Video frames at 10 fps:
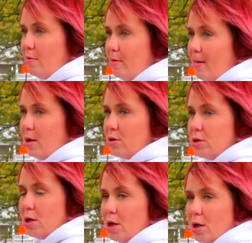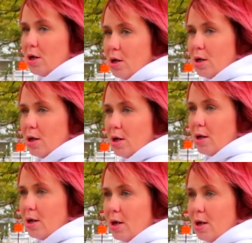Everybody matters. Can you please share
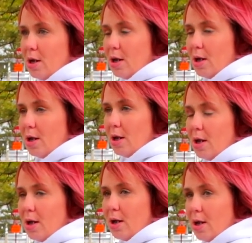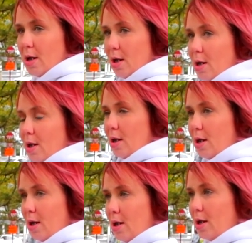some, some
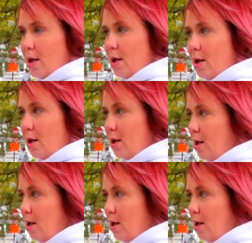motivation to